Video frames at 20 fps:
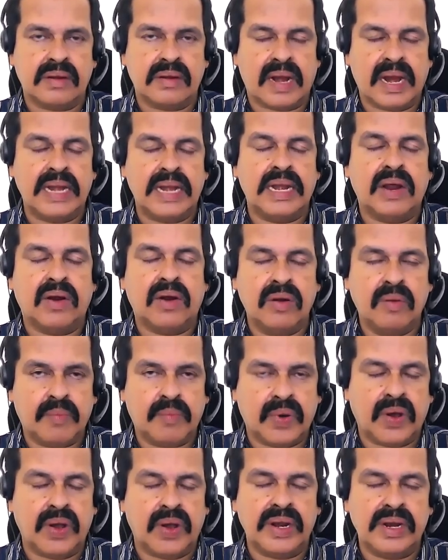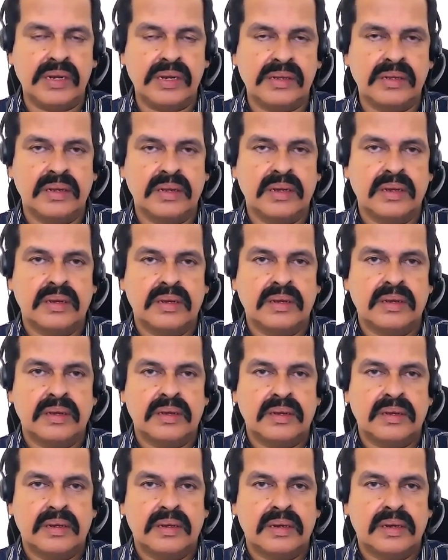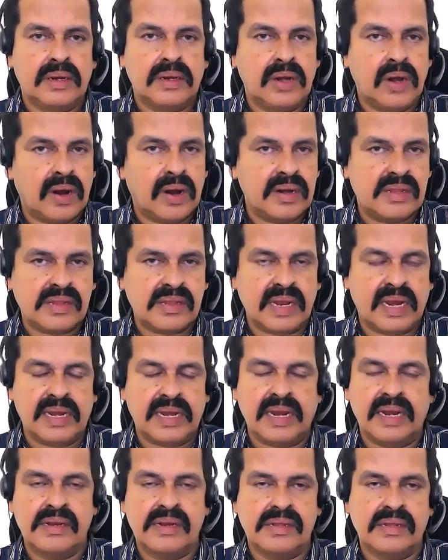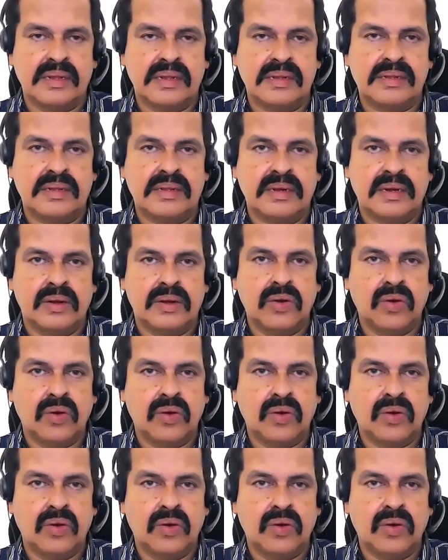Write down points, not sentences.